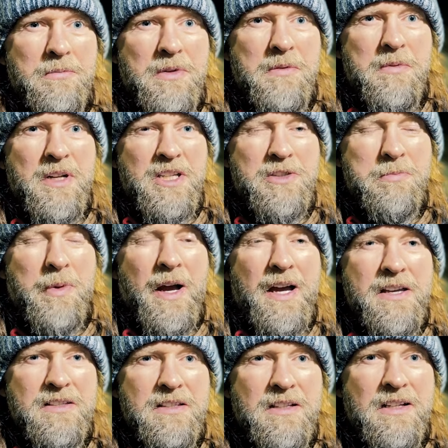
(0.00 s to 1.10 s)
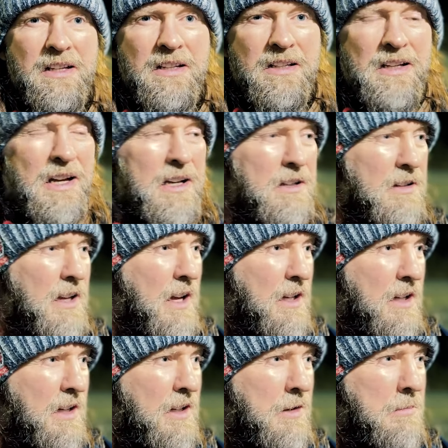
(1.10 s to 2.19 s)
be a bit of spice in it,
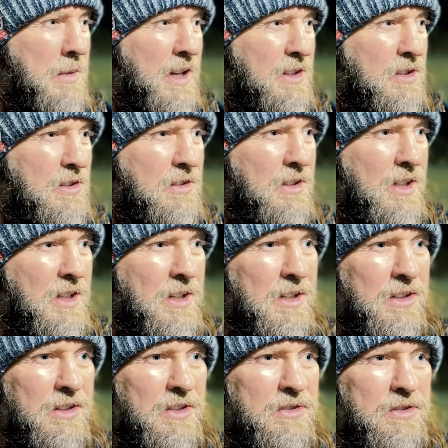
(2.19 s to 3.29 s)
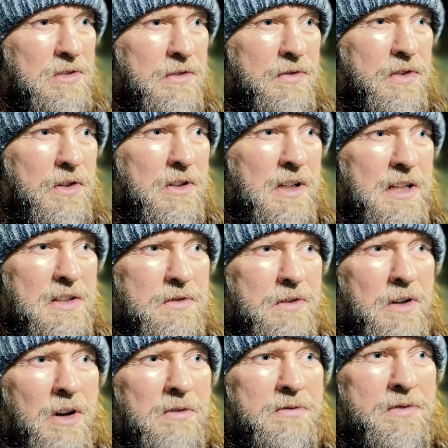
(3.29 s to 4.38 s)
I'd imagine, because there's a few lads
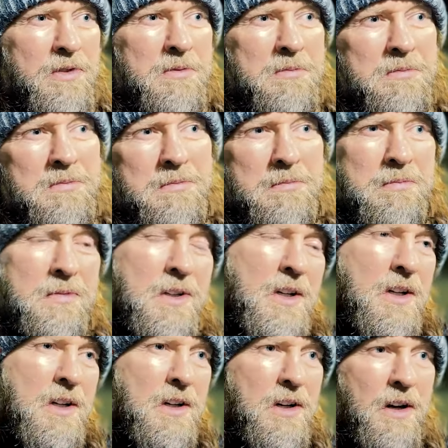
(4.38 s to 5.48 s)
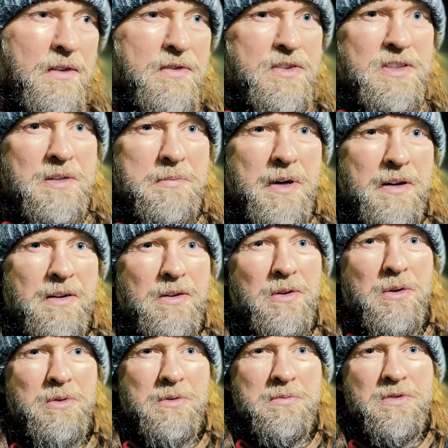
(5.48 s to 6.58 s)
gone from obviously back
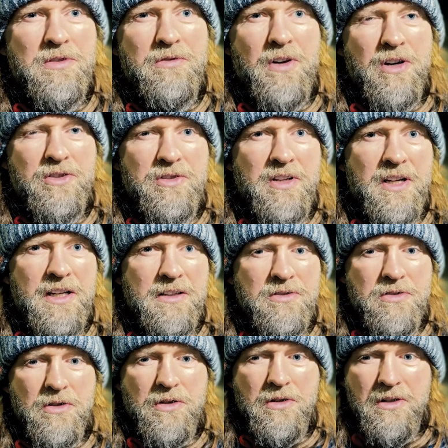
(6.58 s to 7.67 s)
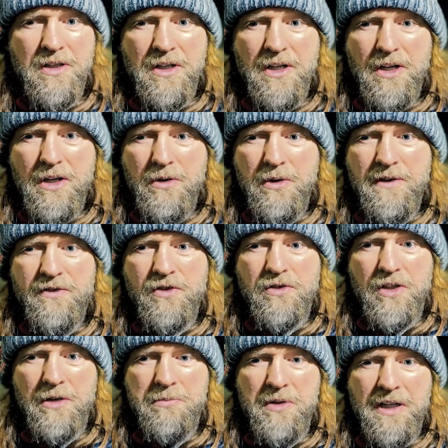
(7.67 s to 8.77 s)
Oldham to Rochdale, so we've just
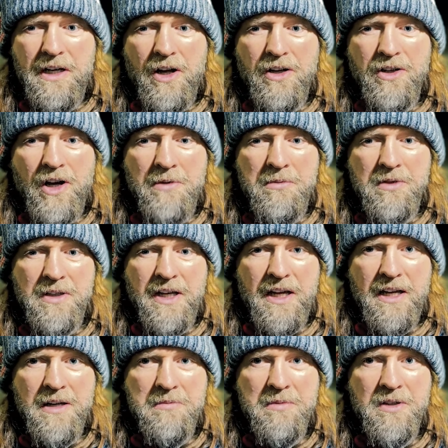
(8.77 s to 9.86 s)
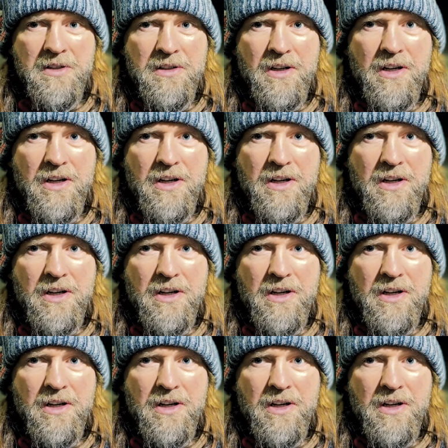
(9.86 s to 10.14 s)
got to play our normal game and